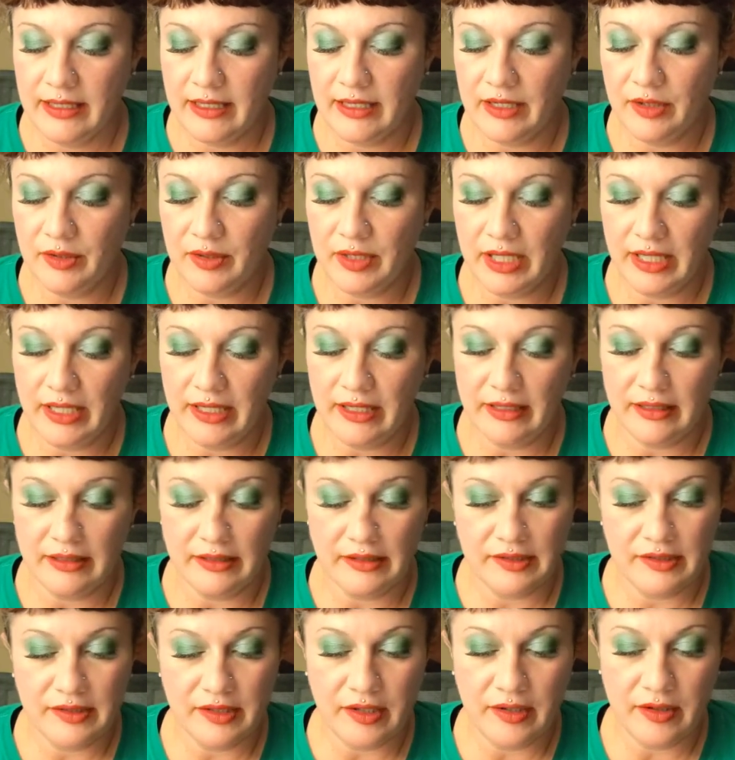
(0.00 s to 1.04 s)
okay,
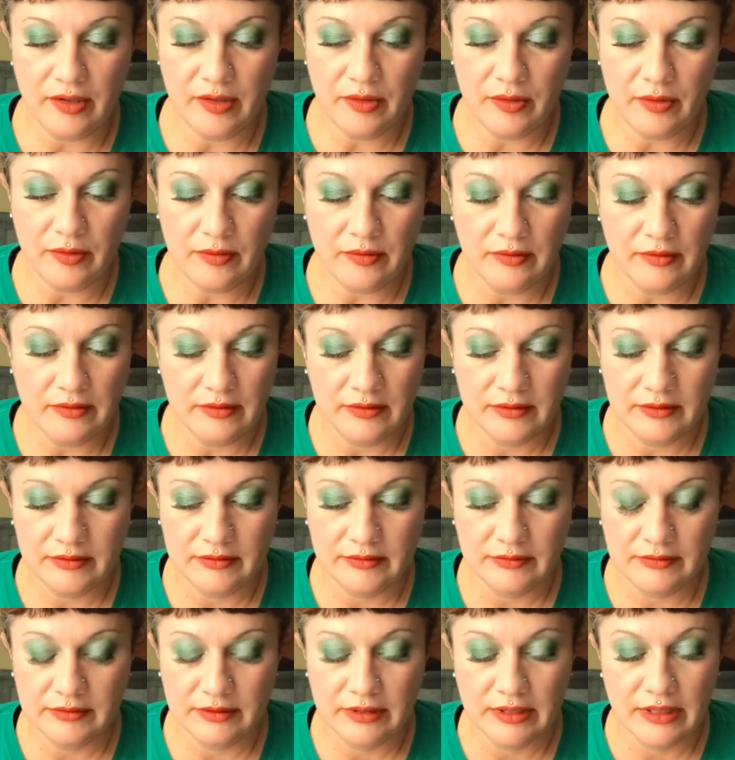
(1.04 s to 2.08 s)
so
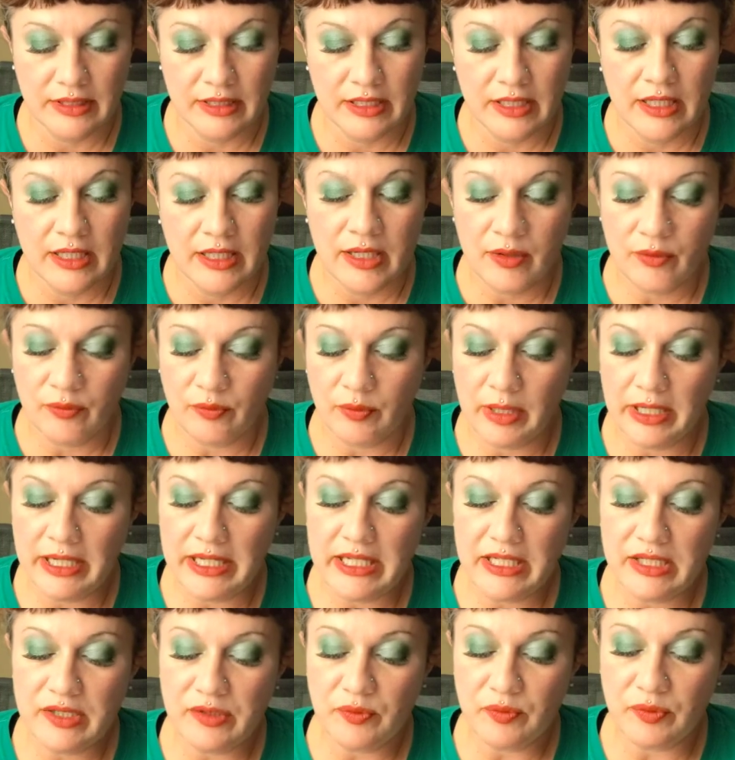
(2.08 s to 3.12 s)
when
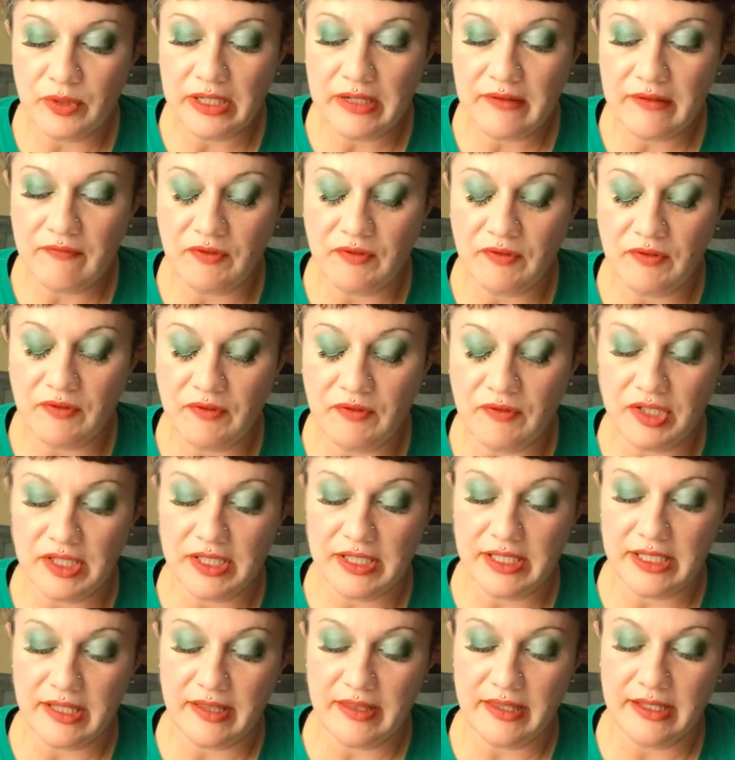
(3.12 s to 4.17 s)
it's reversed,